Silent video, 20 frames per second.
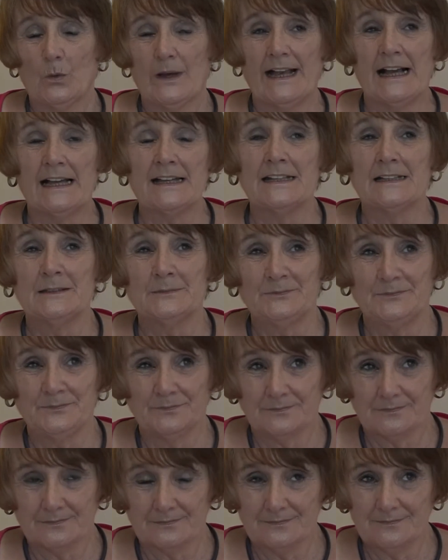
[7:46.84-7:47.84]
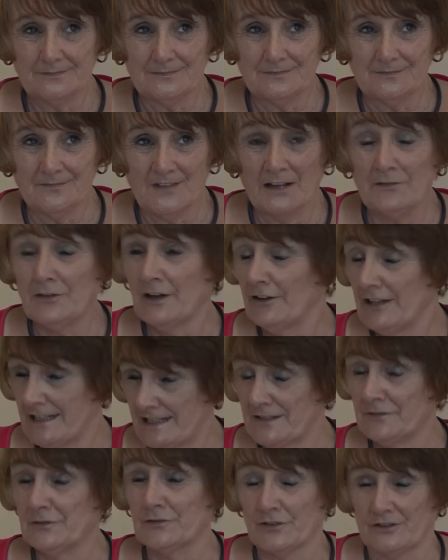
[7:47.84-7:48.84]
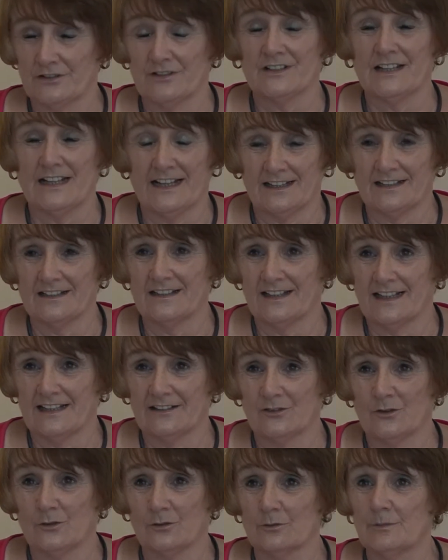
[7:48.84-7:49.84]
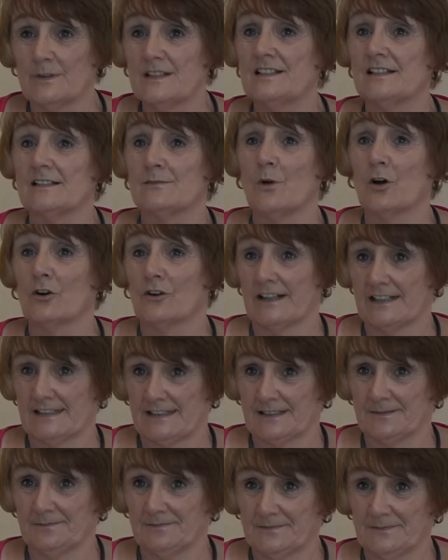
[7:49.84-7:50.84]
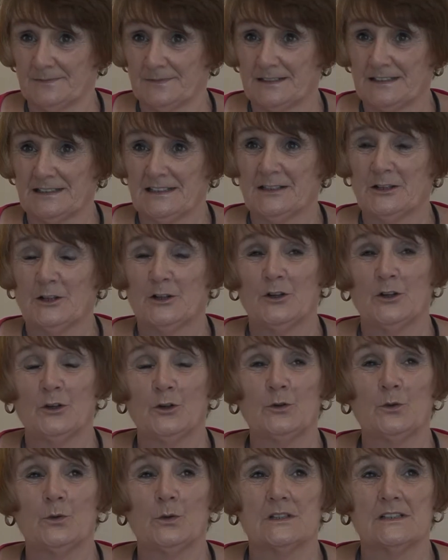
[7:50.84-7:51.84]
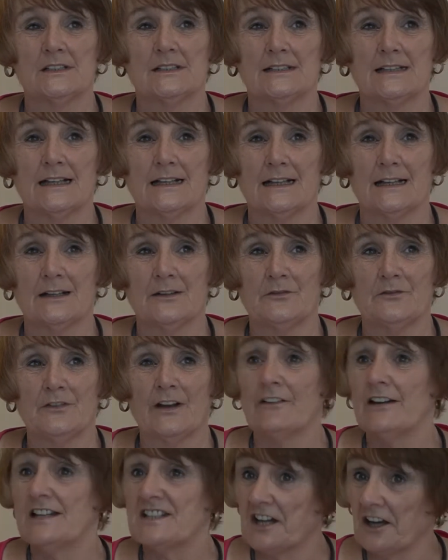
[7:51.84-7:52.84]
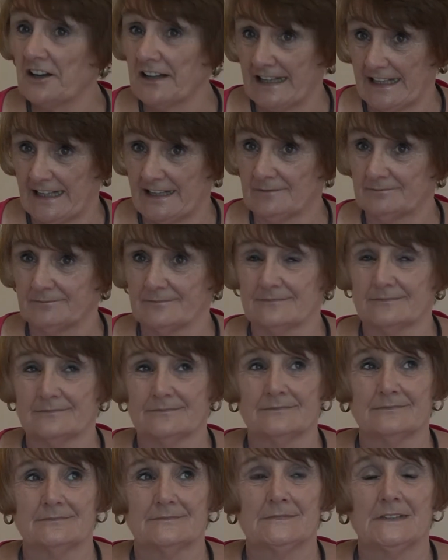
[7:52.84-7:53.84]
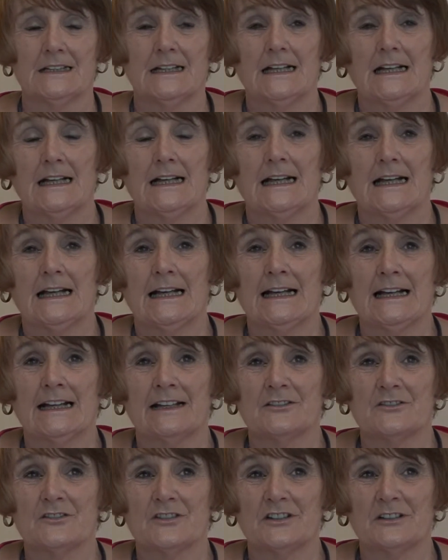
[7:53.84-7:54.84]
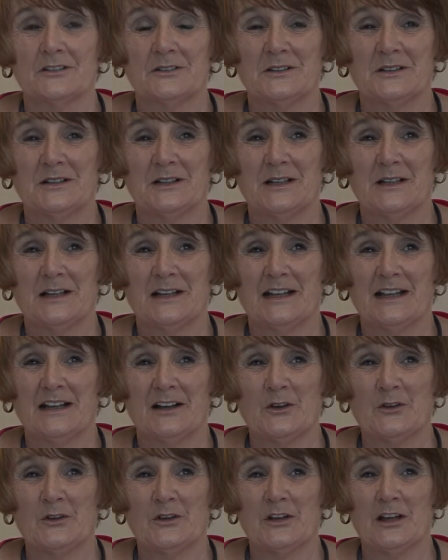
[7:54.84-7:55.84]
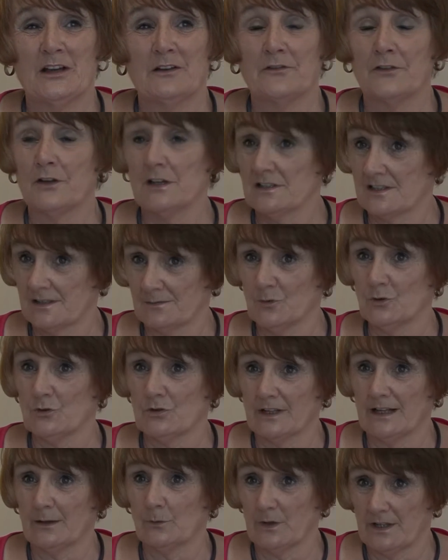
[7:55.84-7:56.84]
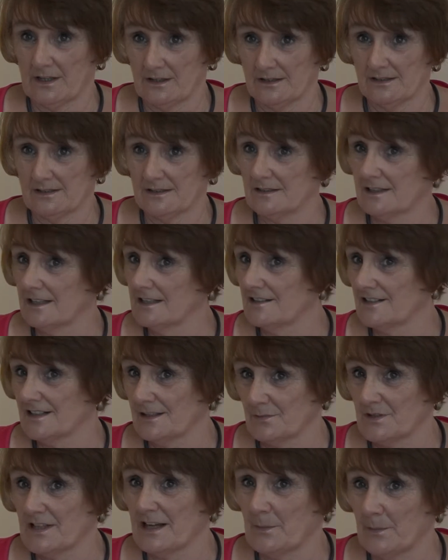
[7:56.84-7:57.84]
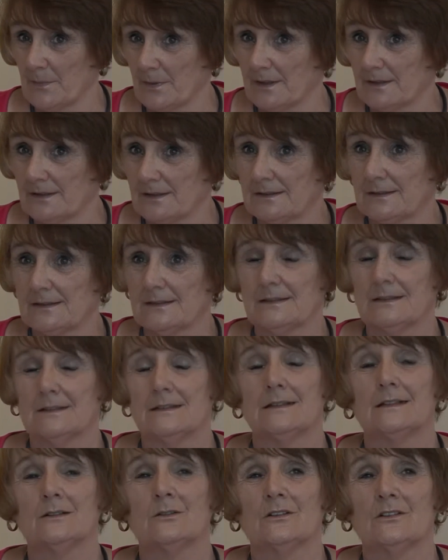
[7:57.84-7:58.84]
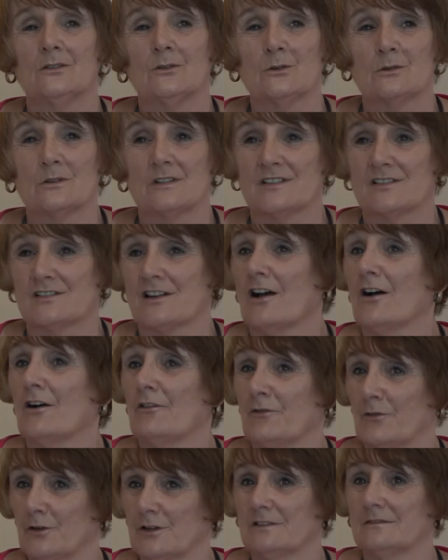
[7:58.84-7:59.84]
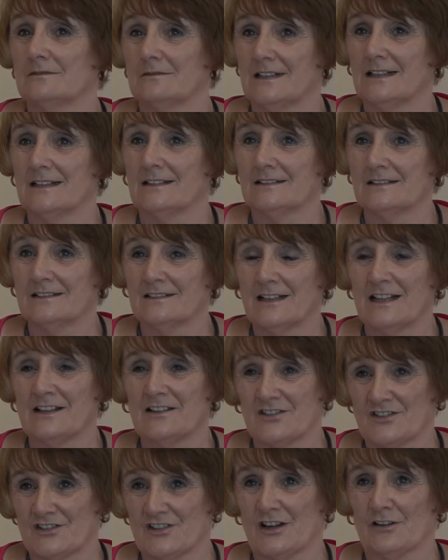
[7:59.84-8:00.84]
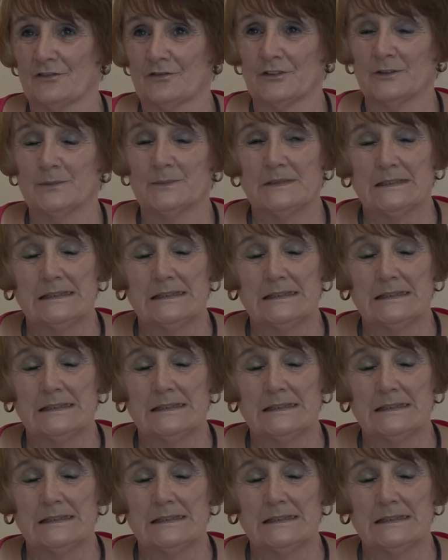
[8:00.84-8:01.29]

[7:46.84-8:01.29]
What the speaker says: We had a very different head then called Mrs. Morris, who was very tiny. And on her first morning with us in September, all the staff were in the staff room.